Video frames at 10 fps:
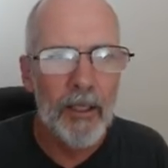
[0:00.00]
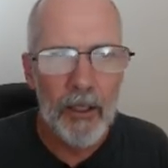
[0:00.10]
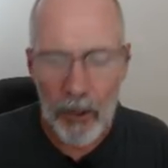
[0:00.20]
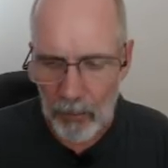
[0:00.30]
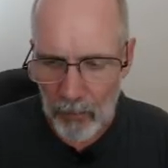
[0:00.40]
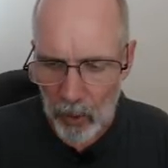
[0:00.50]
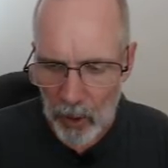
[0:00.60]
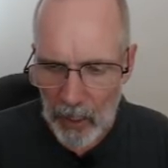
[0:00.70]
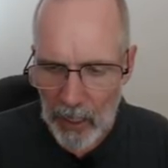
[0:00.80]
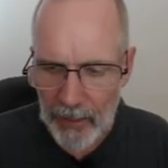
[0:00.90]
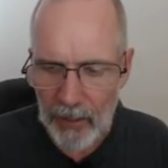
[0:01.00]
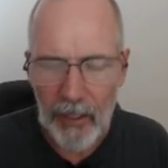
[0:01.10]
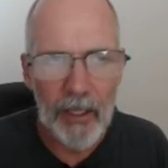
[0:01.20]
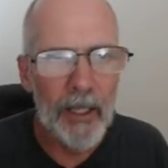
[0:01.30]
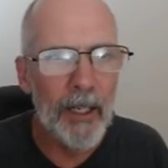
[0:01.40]
you're more
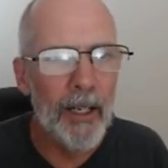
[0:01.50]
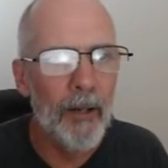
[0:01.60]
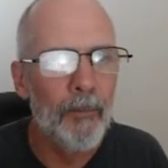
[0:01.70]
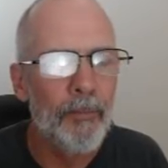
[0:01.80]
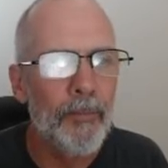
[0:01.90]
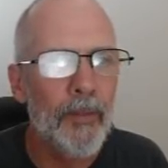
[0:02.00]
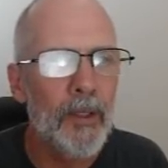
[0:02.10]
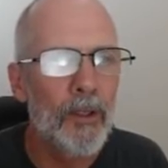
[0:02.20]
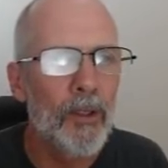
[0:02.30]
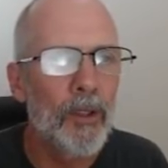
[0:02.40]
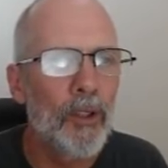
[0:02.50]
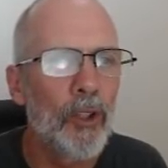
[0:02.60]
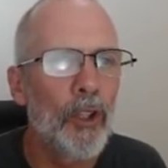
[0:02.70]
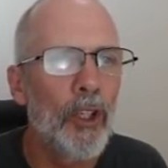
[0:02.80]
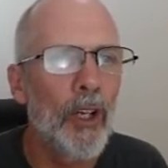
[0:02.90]
likely hear,
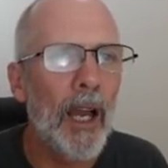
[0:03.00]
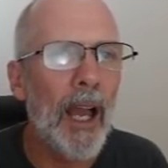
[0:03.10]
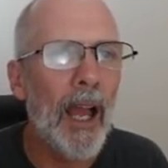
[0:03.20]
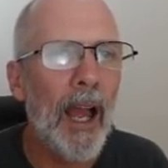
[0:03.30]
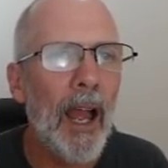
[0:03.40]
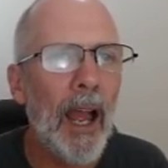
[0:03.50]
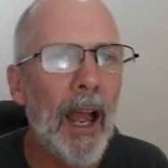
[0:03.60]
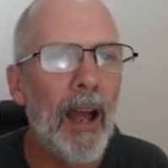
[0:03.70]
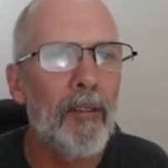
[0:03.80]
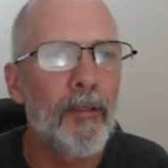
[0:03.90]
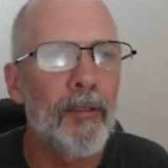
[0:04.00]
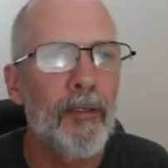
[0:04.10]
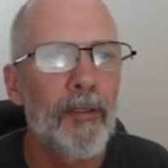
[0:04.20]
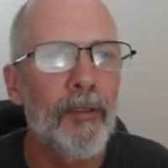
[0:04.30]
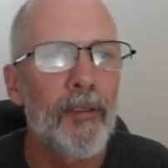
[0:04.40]
do you have
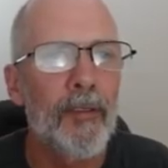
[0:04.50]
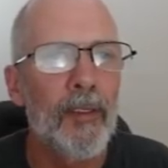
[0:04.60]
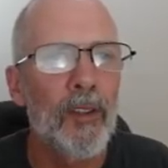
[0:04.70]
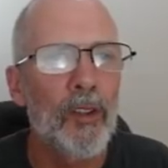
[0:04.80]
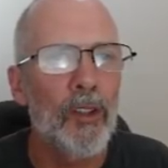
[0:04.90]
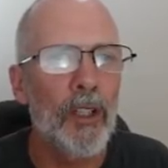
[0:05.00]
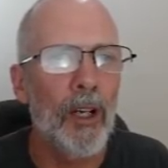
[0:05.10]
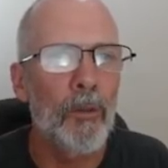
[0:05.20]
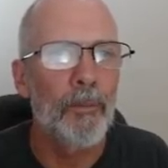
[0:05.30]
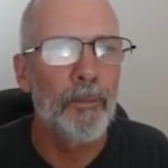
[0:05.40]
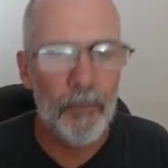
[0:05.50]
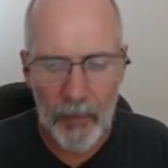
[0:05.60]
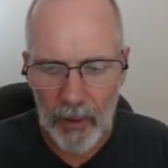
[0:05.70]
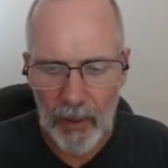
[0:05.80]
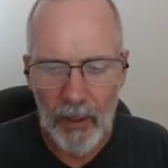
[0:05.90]
to go?
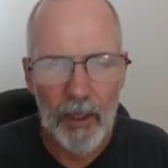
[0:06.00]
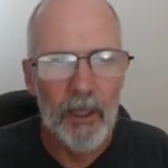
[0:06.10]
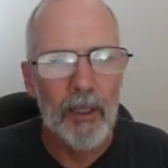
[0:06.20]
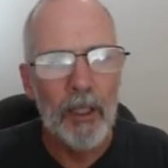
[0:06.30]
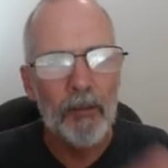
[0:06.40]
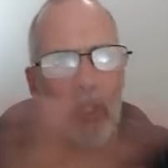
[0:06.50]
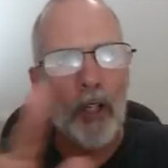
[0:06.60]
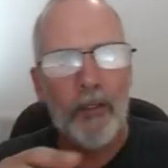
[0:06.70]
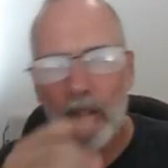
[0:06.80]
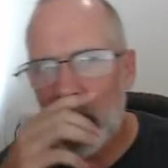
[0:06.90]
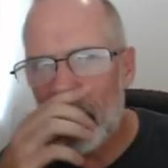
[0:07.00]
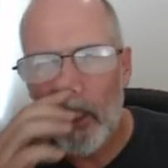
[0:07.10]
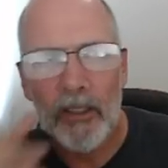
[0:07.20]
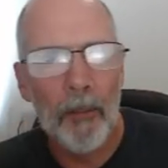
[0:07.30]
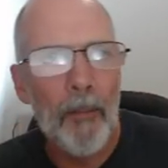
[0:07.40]
But I've gone off the
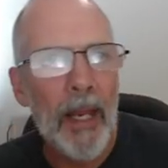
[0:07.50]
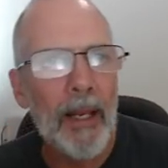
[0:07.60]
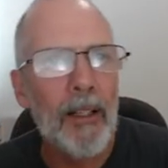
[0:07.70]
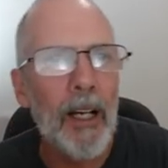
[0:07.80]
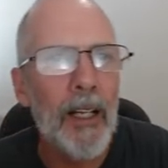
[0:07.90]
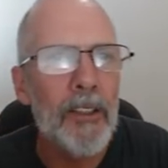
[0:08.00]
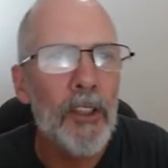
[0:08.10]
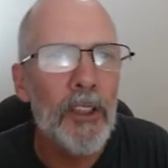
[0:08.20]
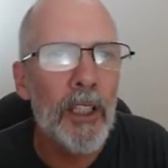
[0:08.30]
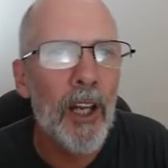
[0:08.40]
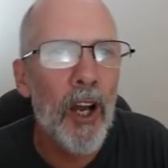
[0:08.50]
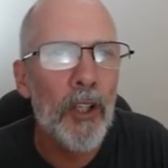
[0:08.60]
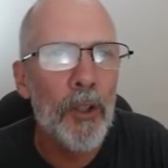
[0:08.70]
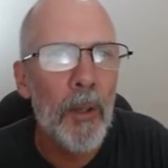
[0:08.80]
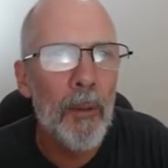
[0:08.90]
subject a bit. It just
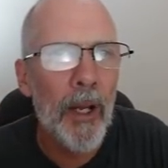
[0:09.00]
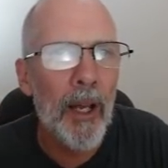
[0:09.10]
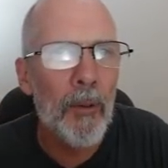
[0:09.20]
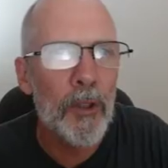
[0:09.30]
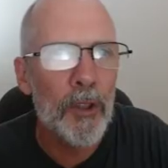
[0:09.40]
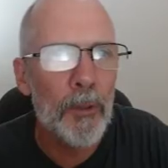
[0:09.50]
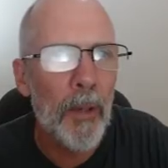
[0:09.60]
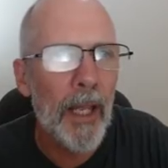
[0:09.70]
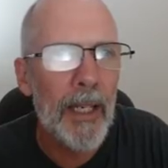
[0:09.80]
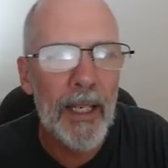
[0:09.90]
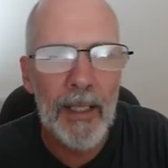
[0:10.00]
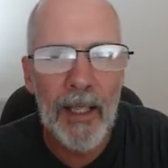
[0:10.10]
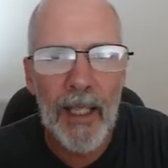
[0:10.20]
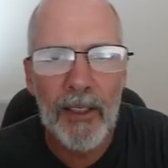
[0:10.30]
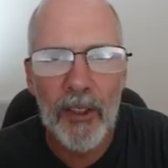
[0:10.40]
occurred to me when I was explaining
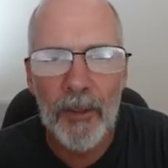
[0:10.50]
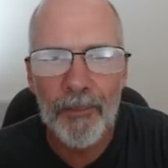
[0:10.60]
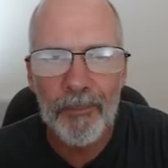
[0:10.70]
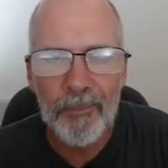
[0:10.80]
this.